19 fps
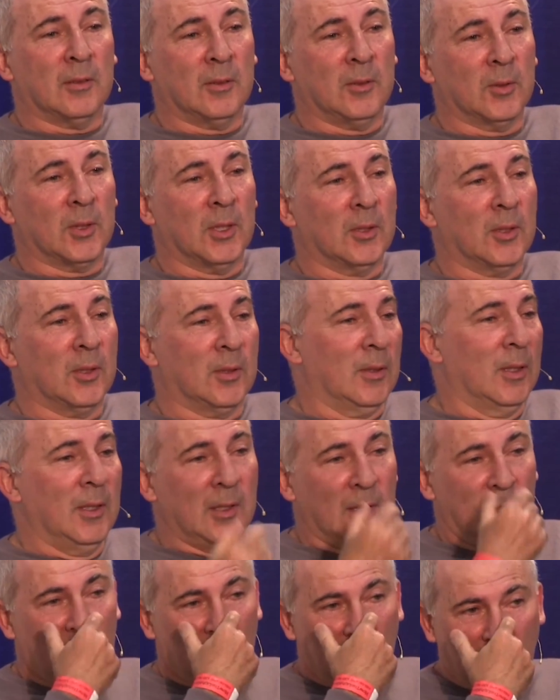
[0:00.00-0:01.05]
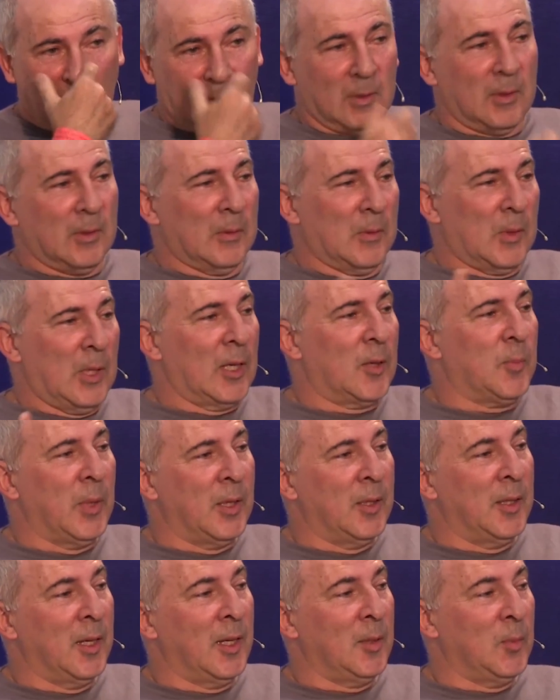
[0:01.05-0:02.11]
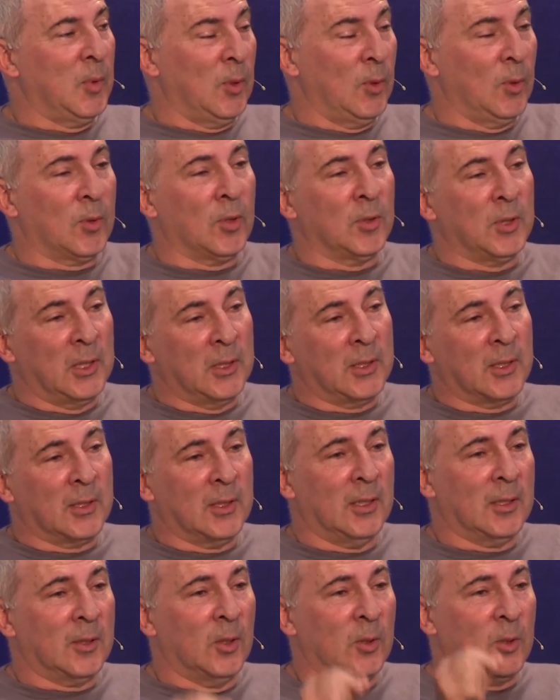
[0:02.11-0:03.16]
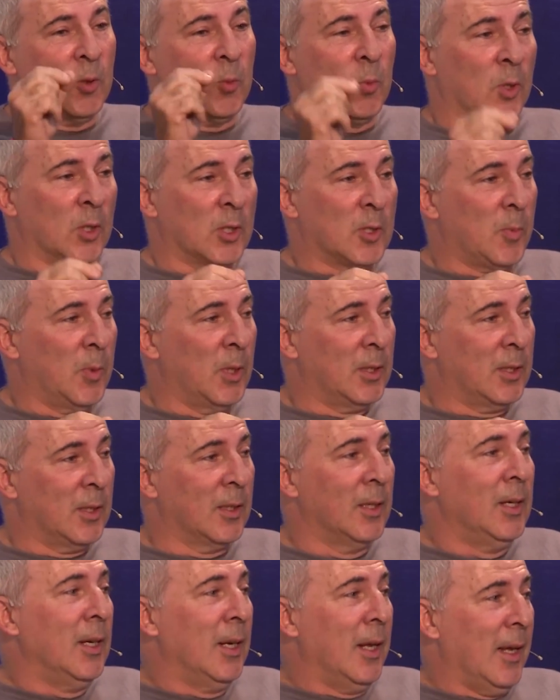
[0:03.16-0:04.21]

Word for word: You can take my name, look on internet, go to word splitter,